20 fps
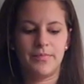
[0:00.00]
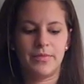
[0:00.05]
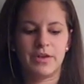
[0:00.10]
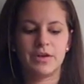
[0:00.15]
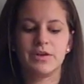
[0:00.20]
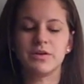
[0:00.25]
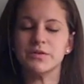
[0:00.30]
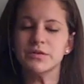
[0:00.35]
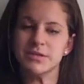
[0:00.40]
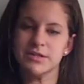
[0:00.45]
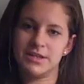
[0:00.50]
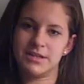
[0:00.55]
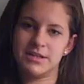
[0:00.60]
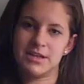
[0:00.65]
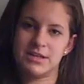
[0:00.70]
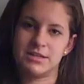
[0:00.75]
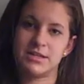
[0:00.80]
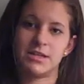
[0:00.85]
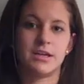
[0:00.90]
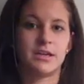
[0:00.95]
The notes that
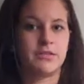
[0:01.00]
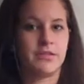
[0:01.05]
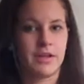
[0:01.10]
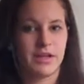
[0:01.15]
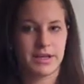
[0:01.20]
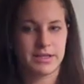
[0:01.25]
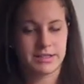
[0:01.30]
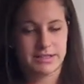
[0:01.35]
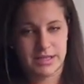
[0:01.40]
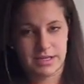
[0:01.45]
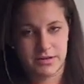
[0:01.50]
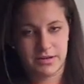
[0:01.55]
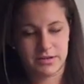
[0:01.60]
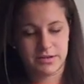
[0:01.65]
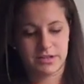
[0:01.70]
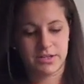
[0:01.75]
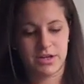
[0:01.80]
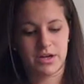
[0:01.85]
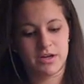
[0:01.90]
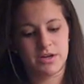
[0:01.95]
they take, like I said, are
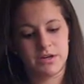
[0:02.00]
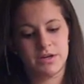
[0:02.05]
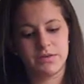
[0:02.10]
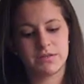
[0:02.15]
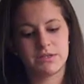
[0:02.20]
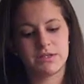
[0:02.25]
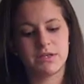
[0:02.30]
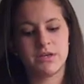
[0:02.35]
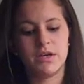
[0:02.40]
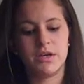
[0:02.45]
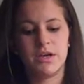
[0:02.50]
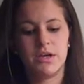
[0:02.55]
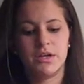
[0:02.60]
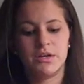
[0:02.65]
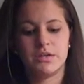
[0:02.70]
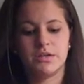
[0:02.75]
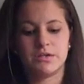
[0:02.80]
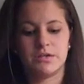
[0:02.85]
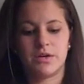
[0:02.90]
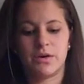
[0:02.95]
slot notes.
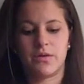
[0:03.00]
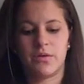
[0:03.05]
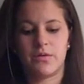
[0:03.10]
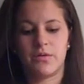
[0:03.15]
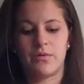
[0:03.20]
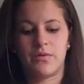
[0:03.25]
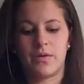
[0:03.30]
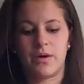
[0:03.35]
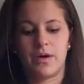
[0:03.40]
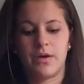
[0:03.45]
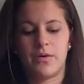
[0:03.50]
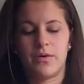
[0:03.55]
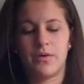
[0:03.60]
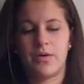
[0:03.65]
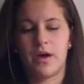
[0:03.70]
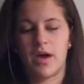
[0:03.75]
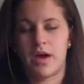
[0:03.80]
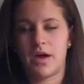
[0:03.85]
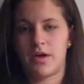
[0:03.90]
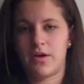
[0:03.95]
So
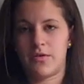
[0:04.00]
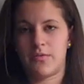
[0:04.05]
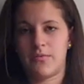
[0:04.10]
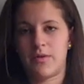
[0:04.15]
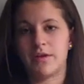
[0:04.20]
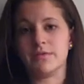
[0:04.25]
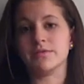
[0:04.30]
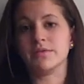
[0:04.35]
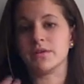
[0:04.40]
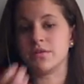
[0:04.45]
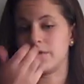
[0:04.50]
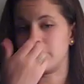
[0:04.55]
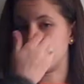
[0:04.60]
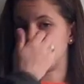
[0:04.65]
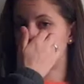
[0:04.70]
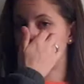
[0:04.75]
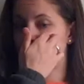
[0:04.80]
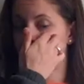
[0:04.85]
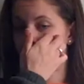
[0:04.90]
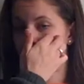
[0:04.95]
I took a
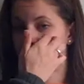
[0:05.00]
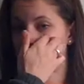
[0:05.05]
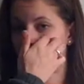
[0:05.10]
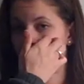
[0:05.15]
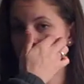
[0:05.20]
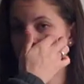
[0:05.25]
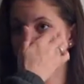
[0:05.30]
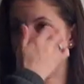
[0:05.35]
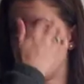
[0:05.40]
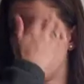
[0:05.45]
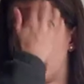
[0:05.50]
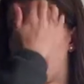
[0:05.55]
look at a couple.